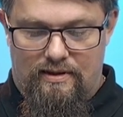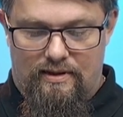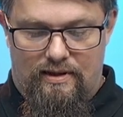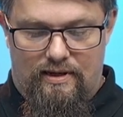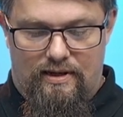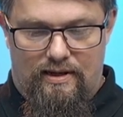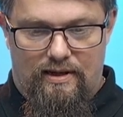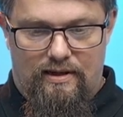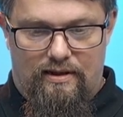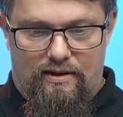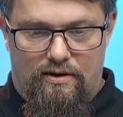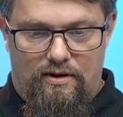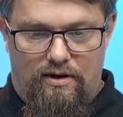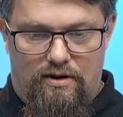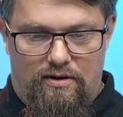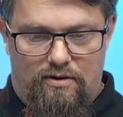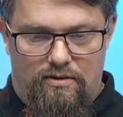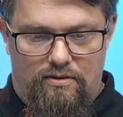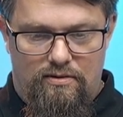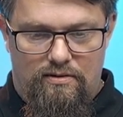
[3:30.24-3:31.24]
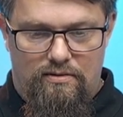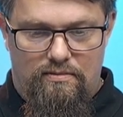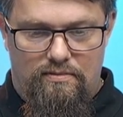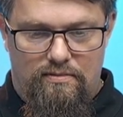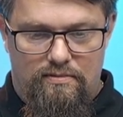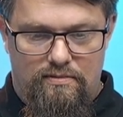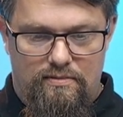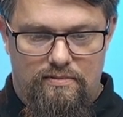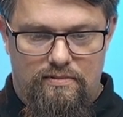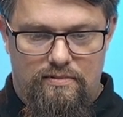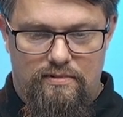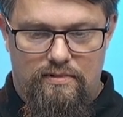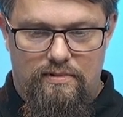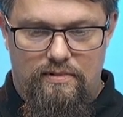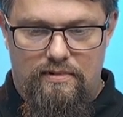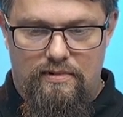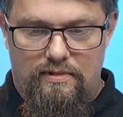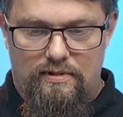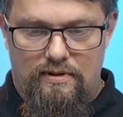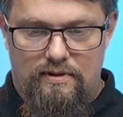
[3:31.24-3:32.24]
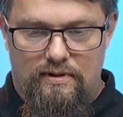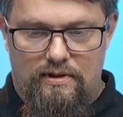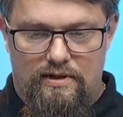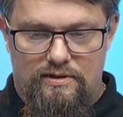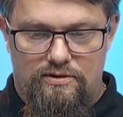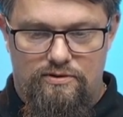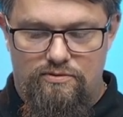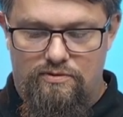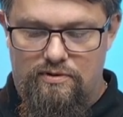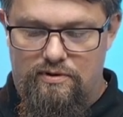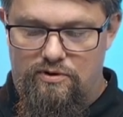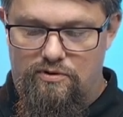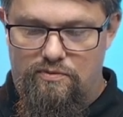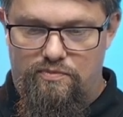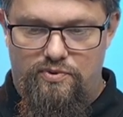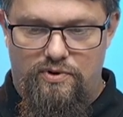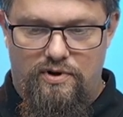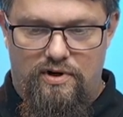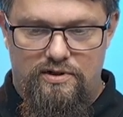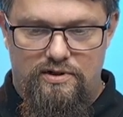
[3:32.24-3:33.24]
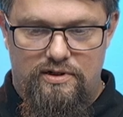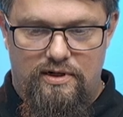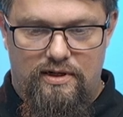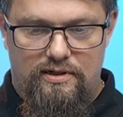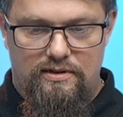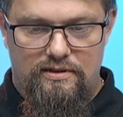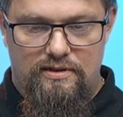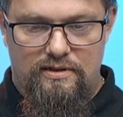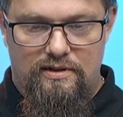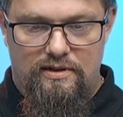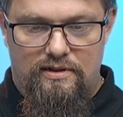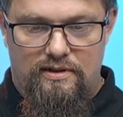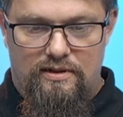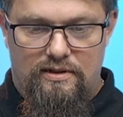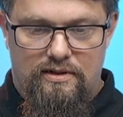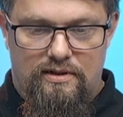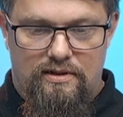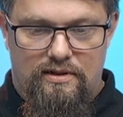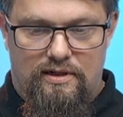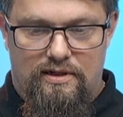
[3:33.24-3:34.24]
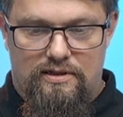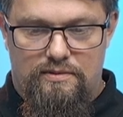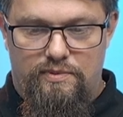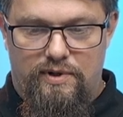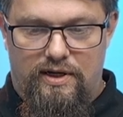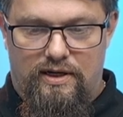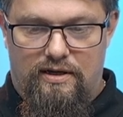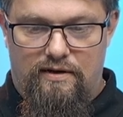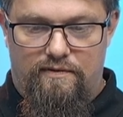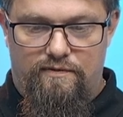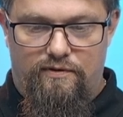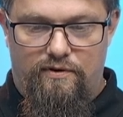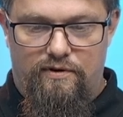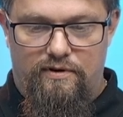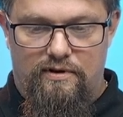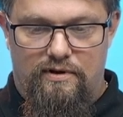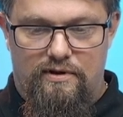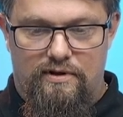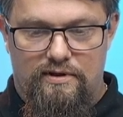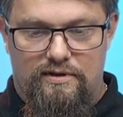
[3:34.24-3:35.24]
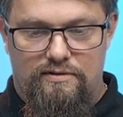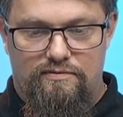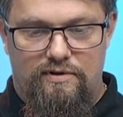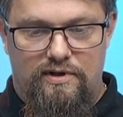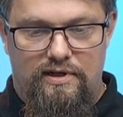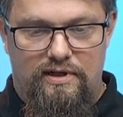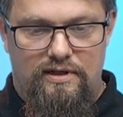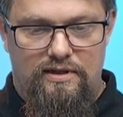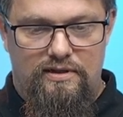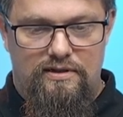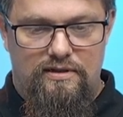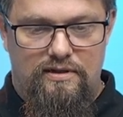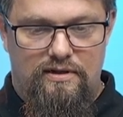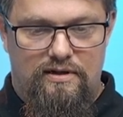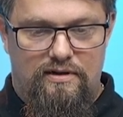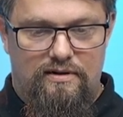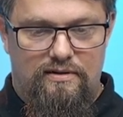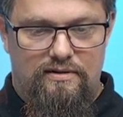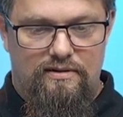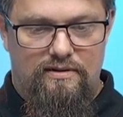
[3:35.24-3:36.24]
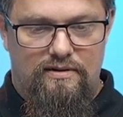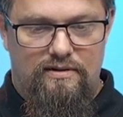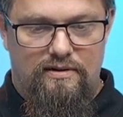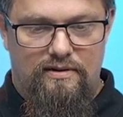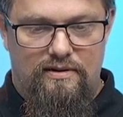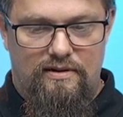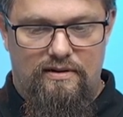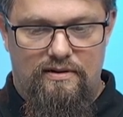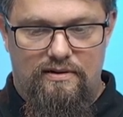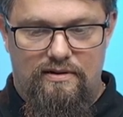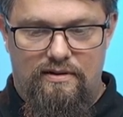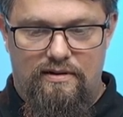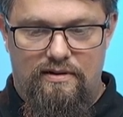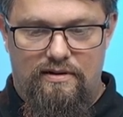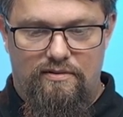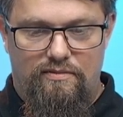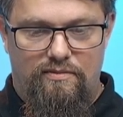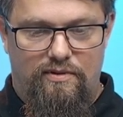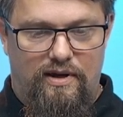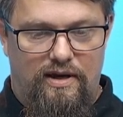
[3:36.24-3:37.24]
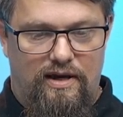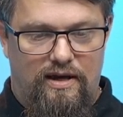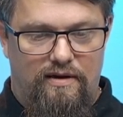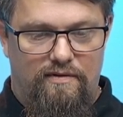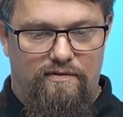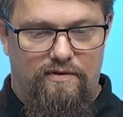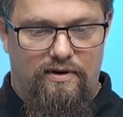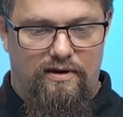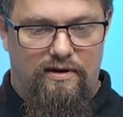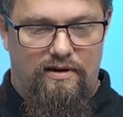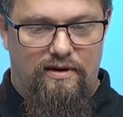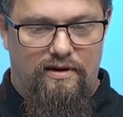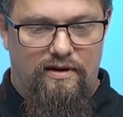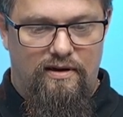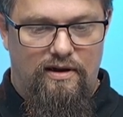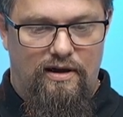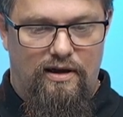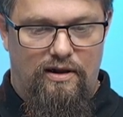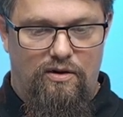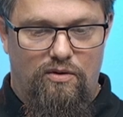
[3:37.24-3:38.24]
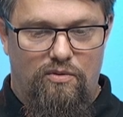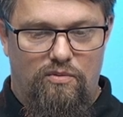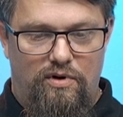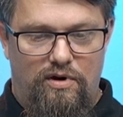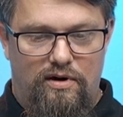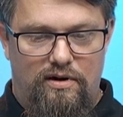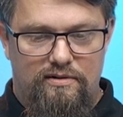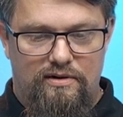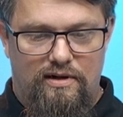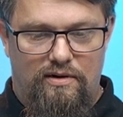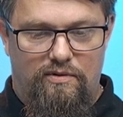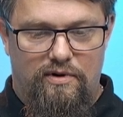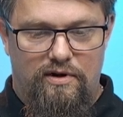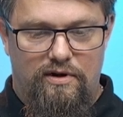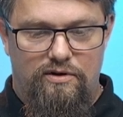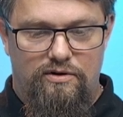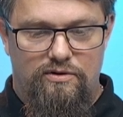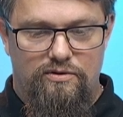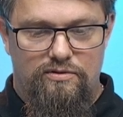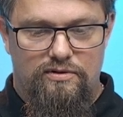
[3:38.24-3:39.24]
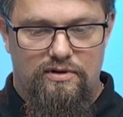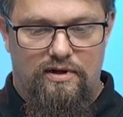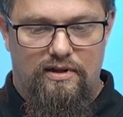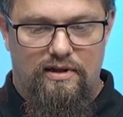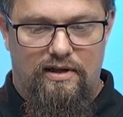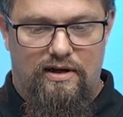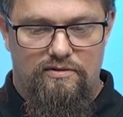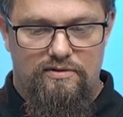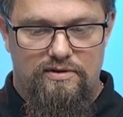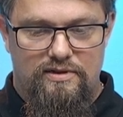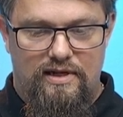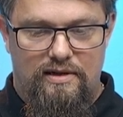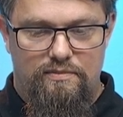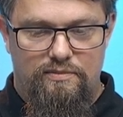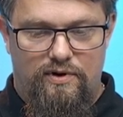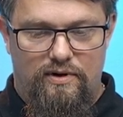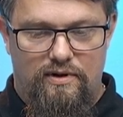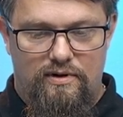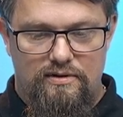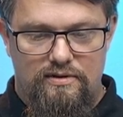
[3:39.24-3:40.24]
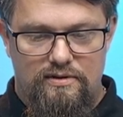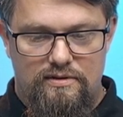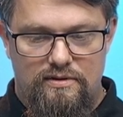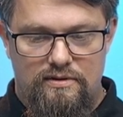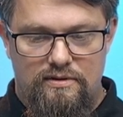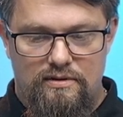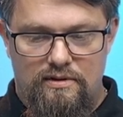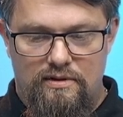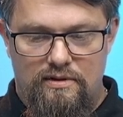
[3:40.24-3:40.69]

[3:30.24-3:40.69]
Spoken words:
AL Go. Let's do a new project. Let's make it for this release here. We have a Hello World. I want to use a cloud sandbox.